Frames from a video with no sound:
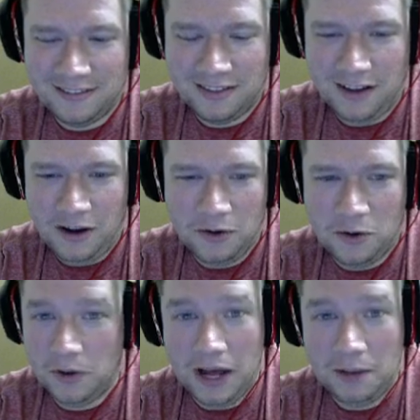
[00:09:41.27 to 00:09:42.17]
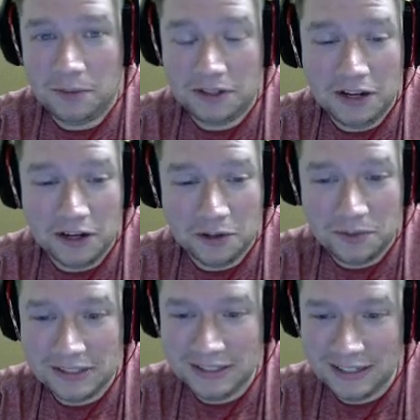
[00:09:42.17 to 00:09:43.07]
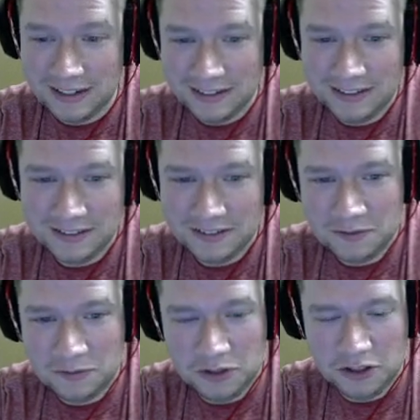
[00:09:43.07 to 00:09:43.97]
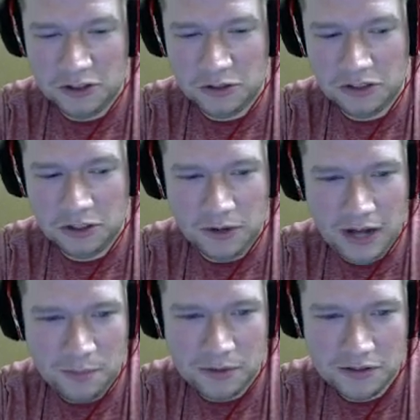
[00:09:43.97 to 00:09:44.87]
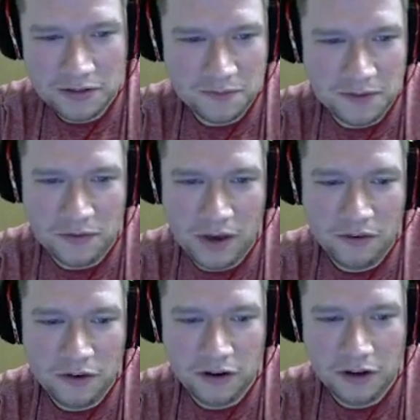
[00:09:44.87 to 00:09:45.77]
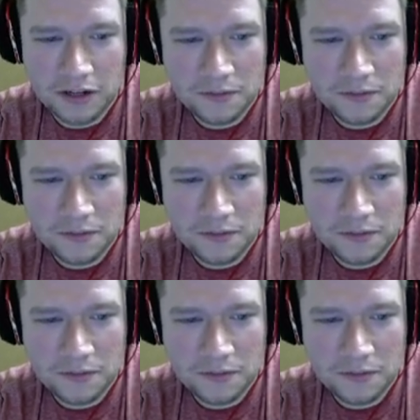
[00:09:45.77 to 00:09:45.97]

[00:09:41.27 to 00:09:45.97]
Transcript: don't know what happened there, but you'll see what happens if you haven't already.